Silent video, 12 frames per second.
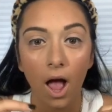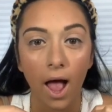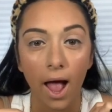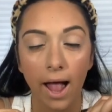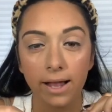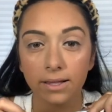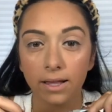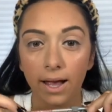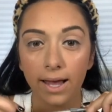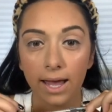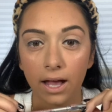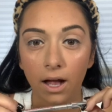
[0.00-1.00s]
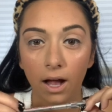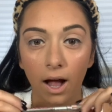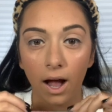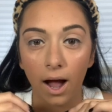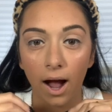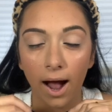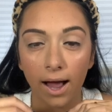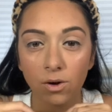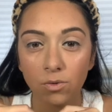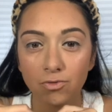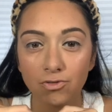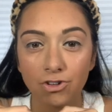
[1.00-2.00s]
And like, I
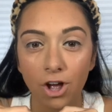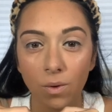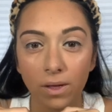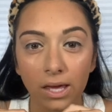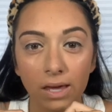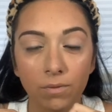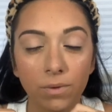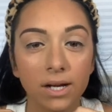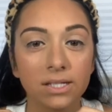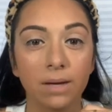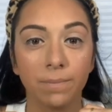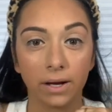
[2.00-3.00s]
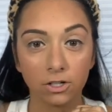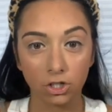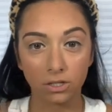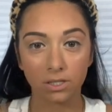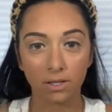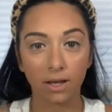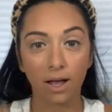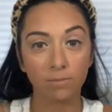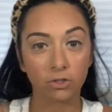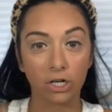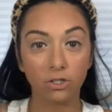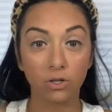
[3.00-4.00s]
don't know, like even when I take pictures and like I'm
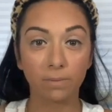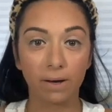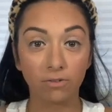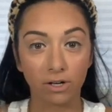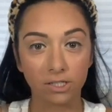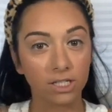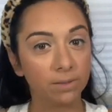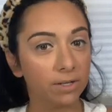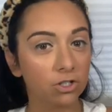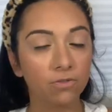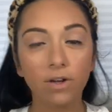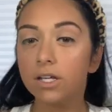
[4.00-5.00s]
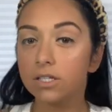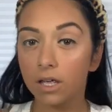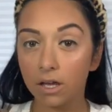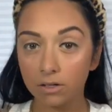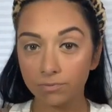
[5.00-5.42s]
trying to do like my resting bitch face, like